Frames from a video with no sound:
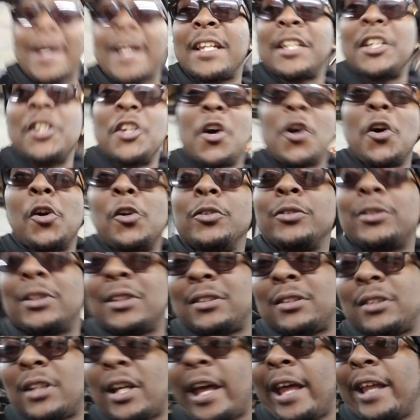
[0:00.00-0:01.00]
knows it's
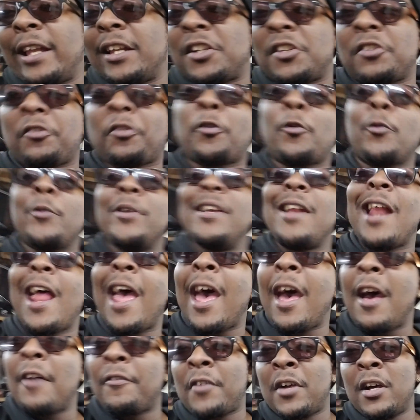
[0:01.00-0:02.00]

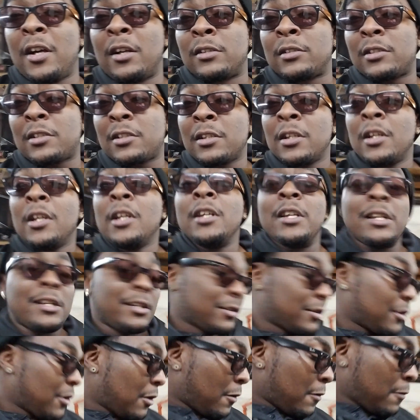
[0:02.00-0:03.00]
3.5 cunts.
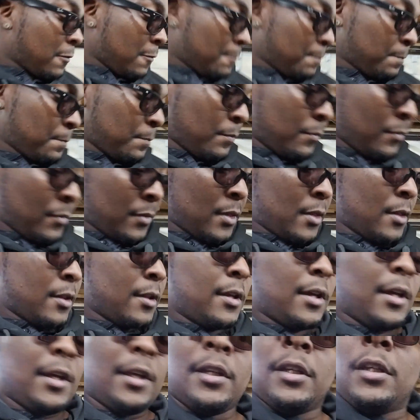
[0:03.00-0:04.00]
So
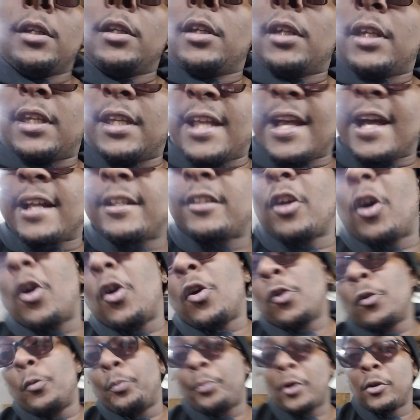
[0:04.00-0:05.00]
he got the
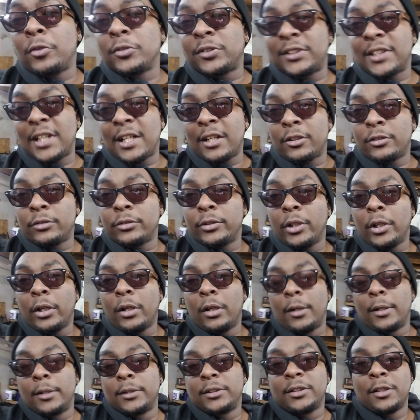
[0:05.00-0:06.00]
old bolts out
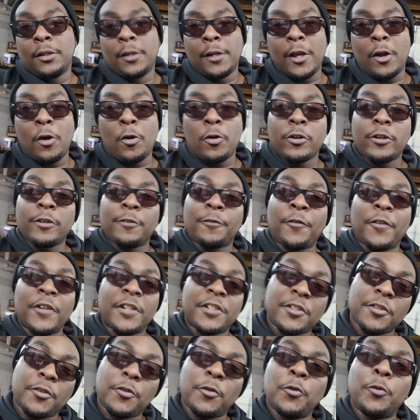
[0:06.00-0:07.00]
in order to fish
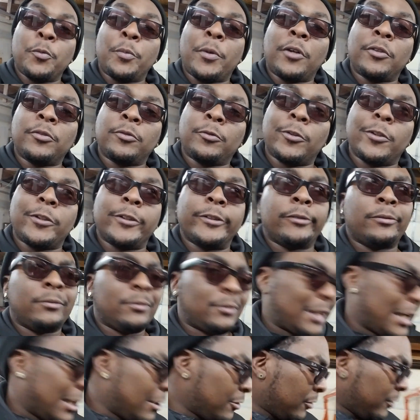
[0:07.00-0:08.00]
the new boat. Well,
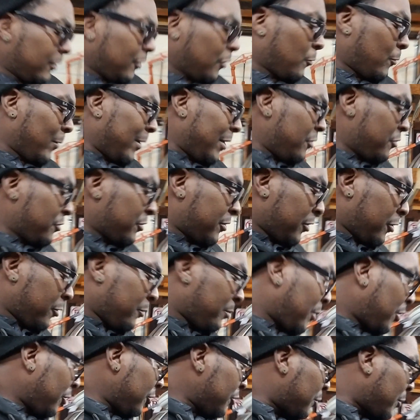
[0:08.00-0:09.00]
you're reusing your
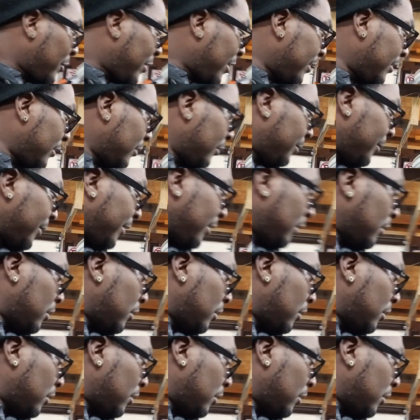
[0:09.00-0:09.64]
bolts probably, but